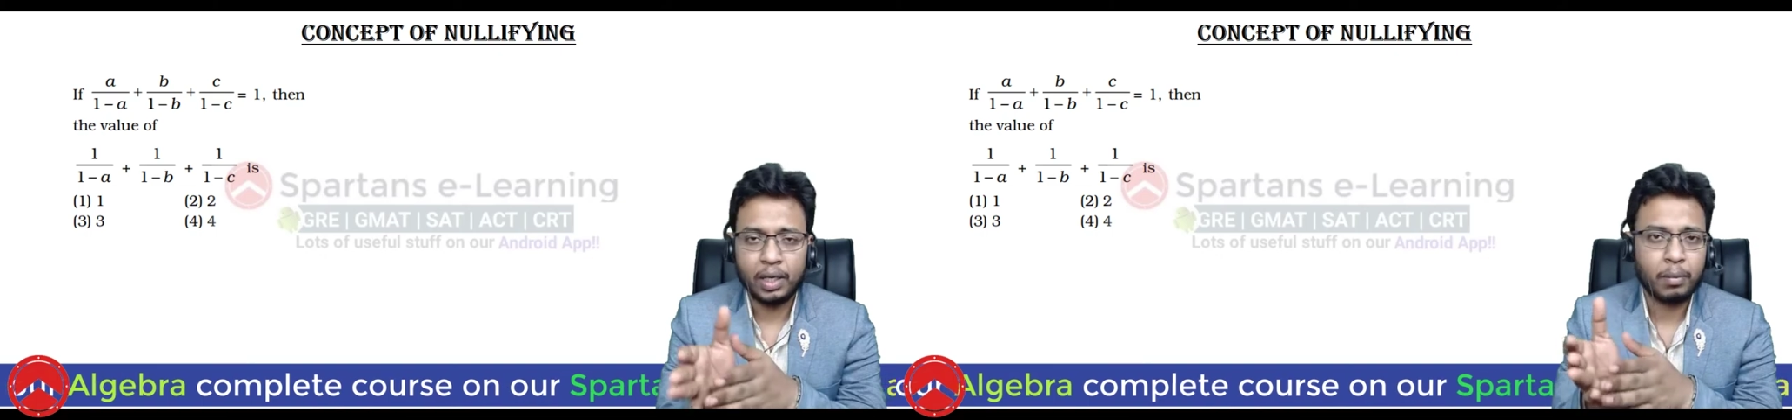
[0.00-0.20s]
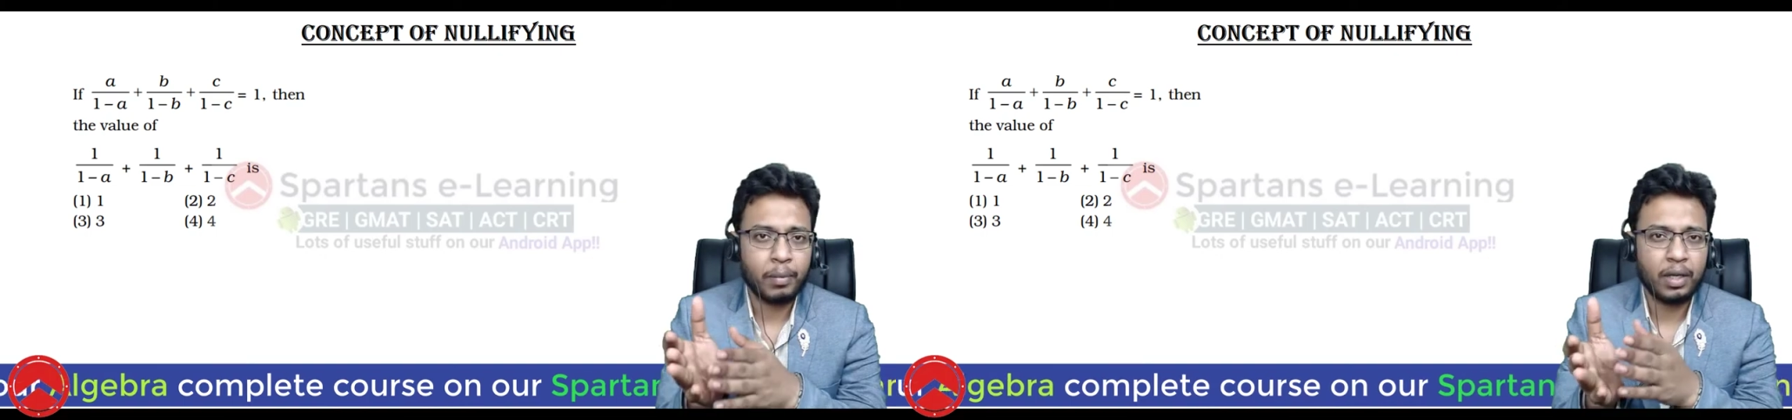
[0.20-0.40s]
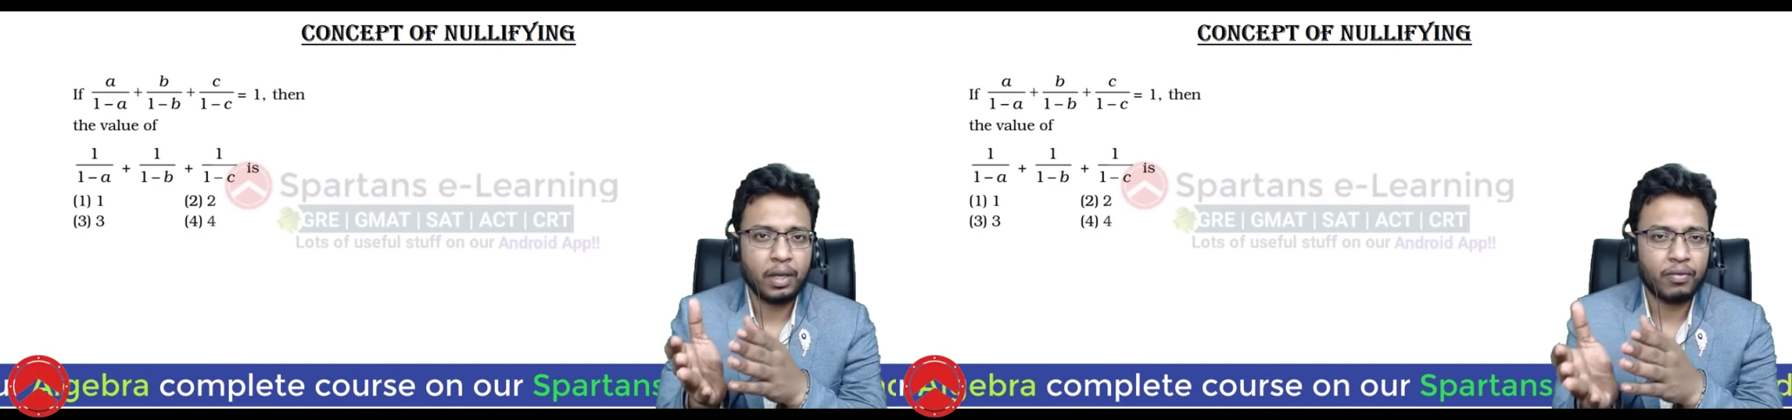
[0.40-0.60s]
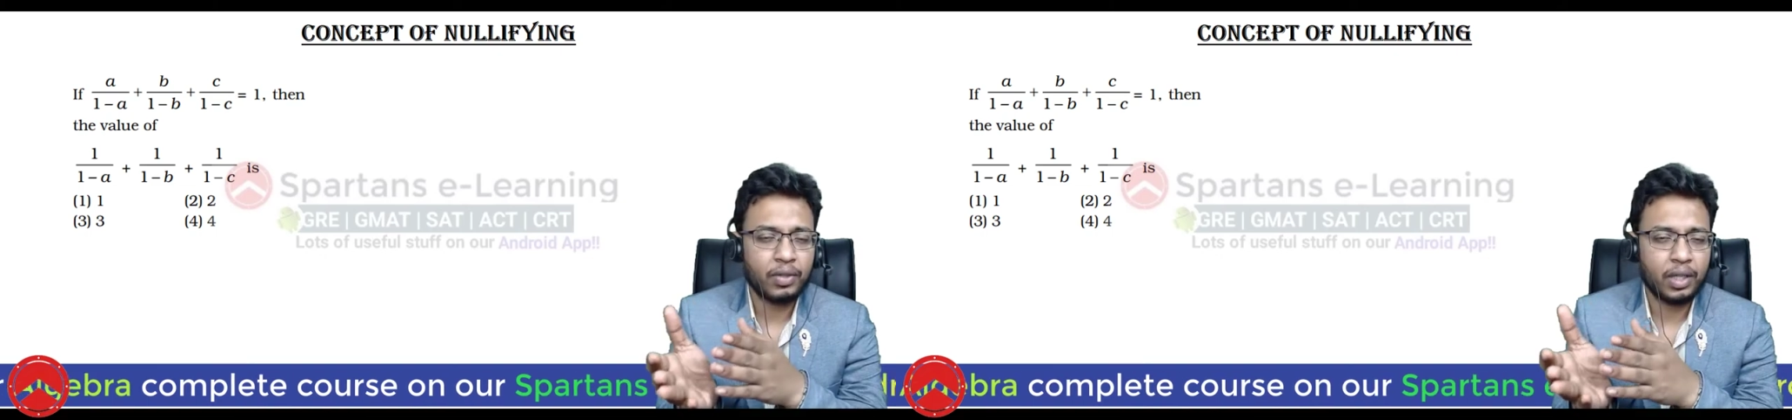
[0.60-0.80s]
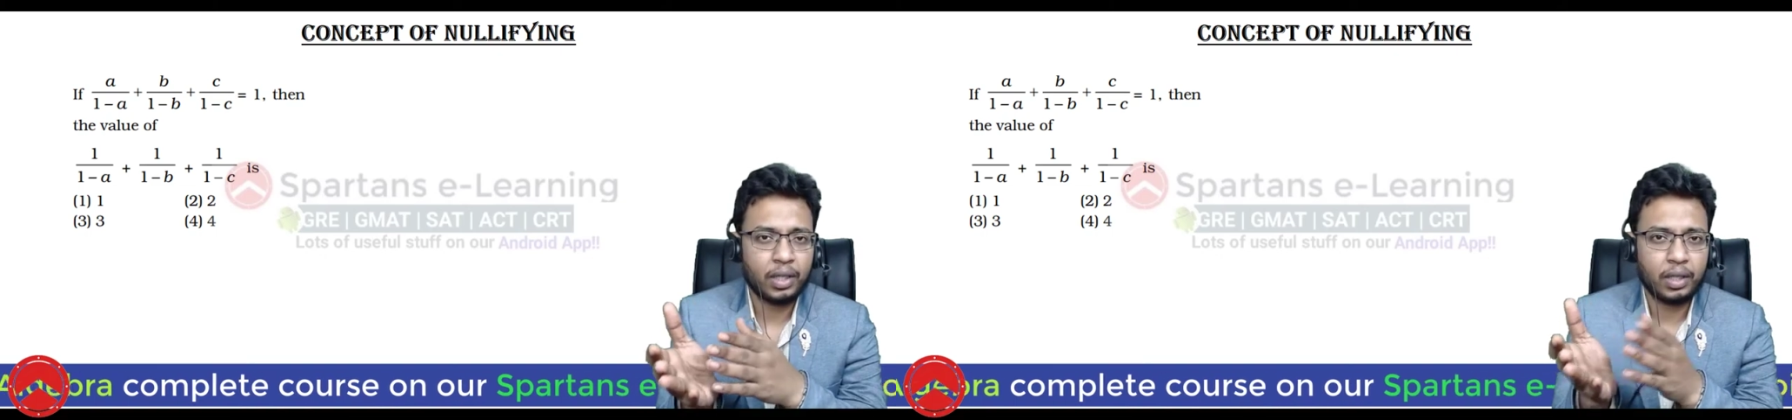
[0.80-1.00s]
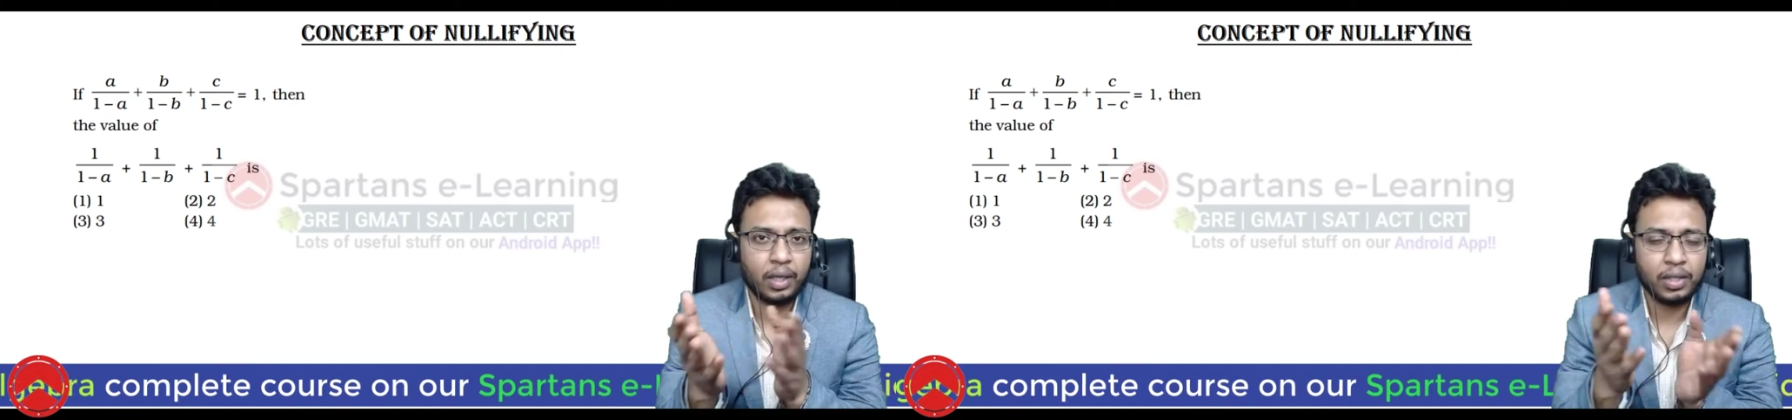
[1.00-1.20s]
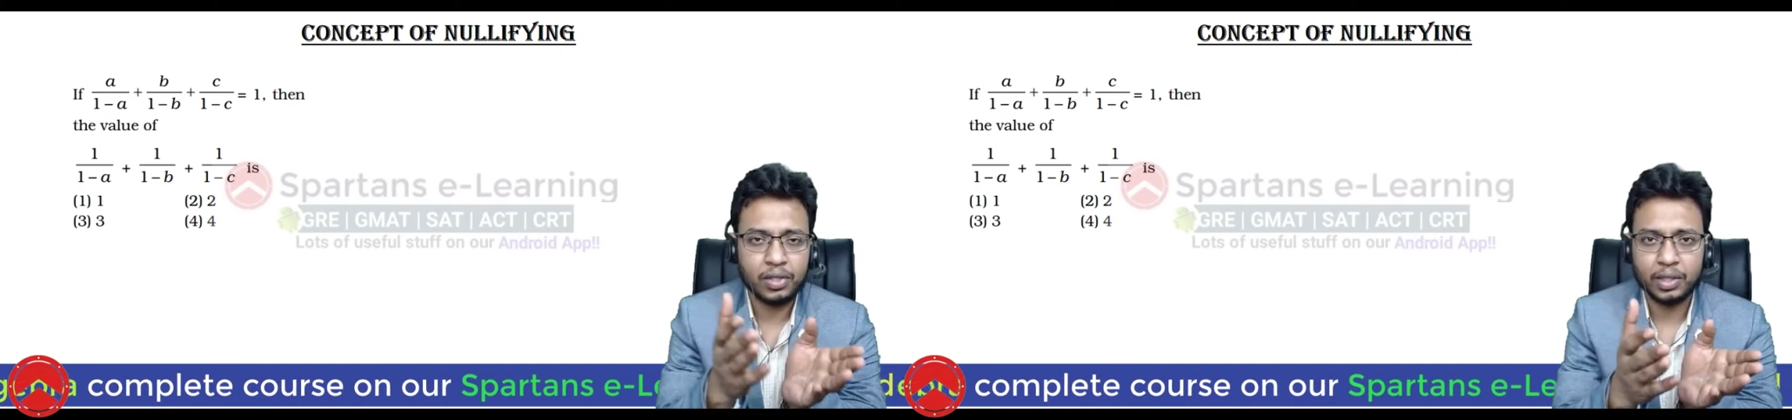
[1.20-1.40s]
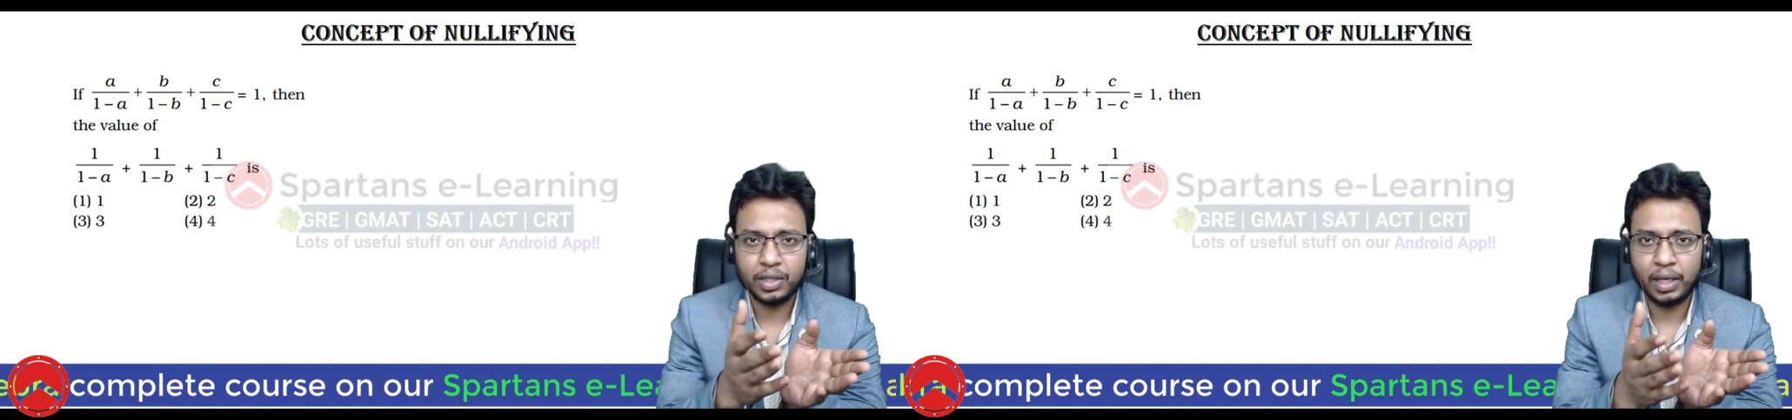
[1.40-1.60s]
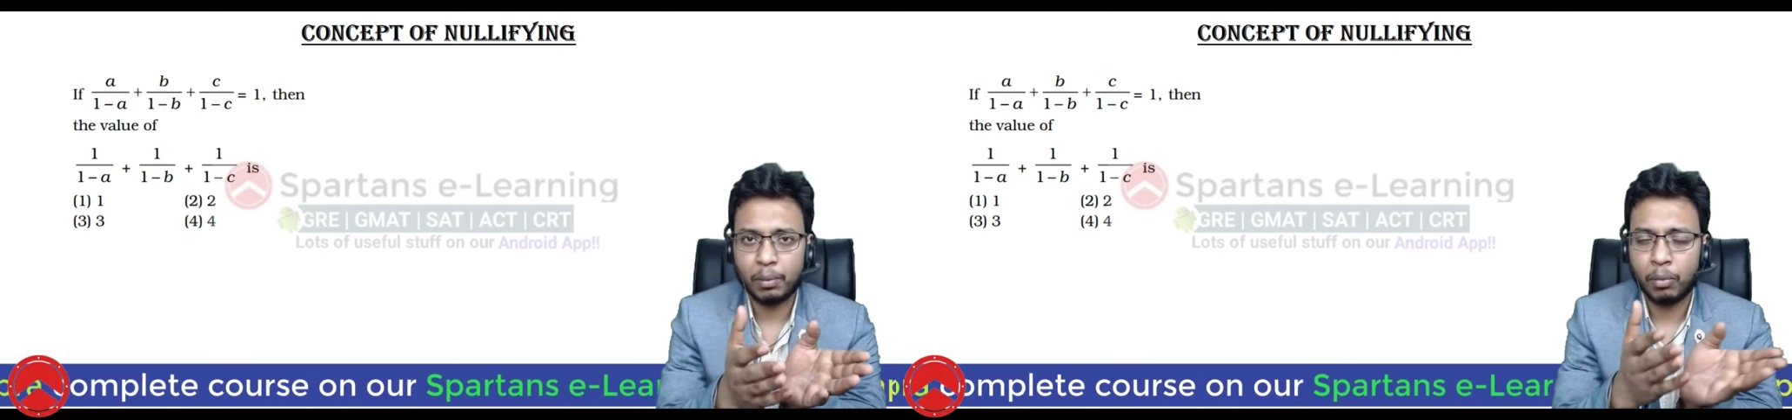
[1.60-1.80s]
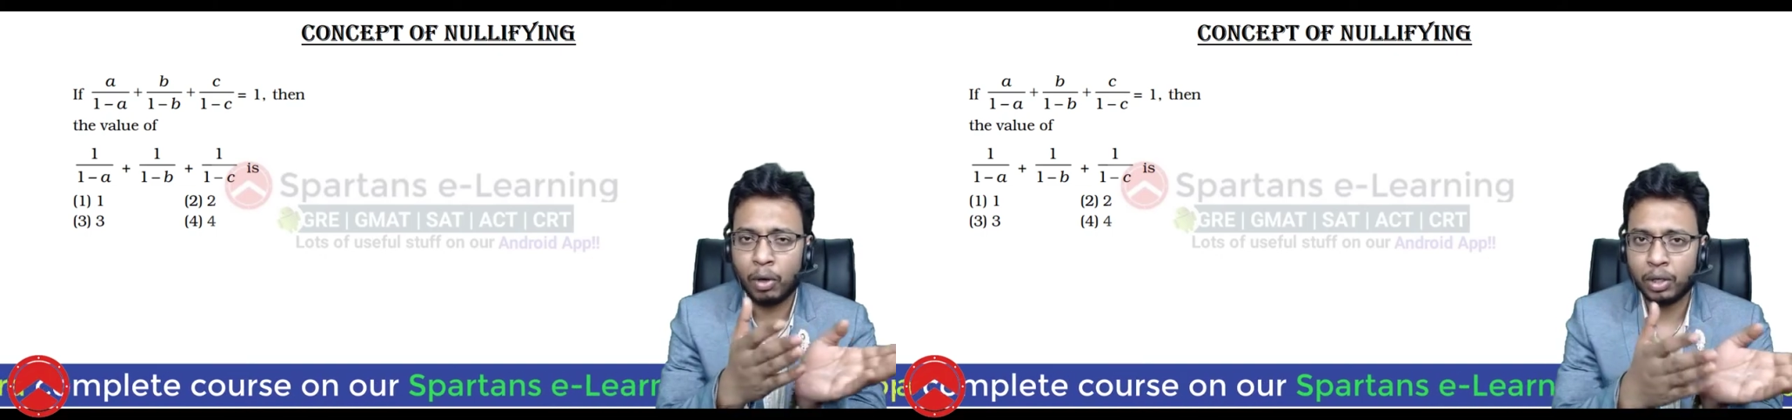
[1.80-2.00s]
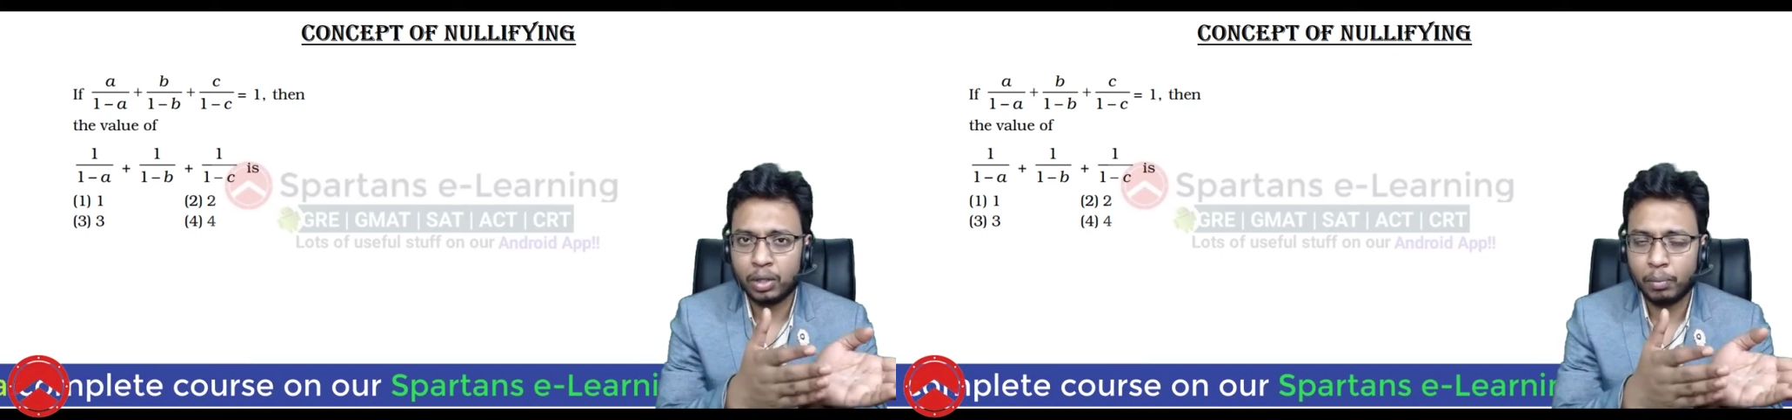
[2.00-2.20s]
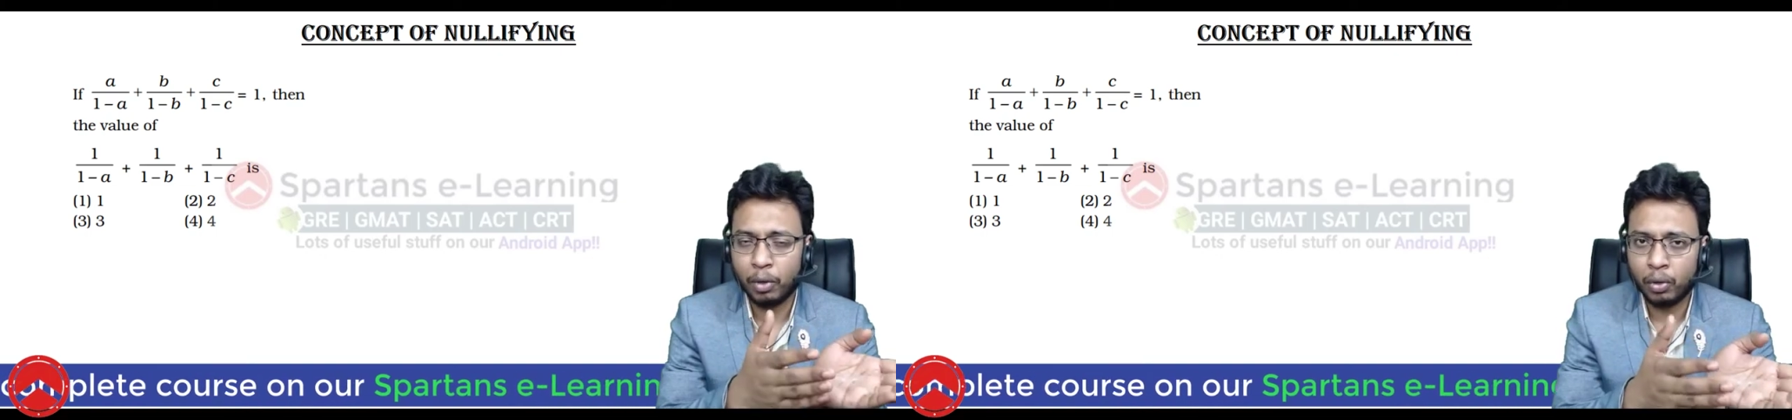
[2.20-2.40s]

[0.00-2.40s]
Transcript: many of the lectures like mock